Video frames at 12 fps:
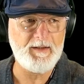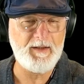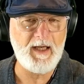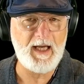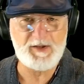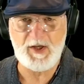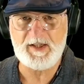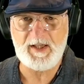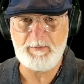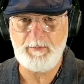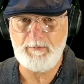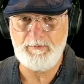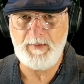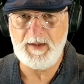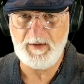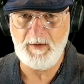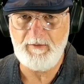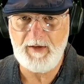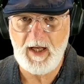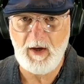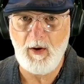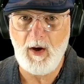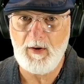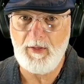As I said in the
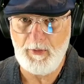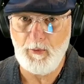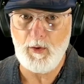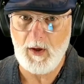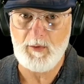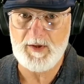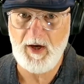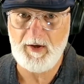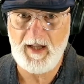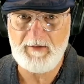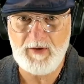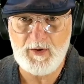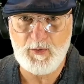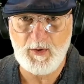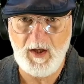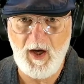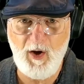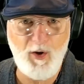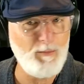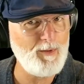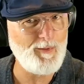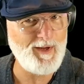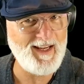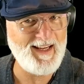video, I thought I was going to have to drill a hole, but
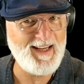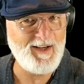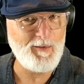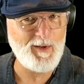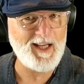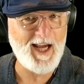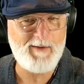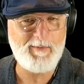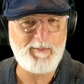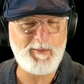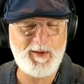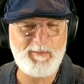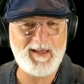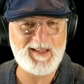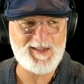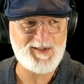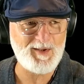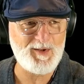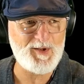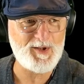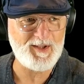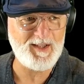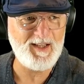we came up with a better solution.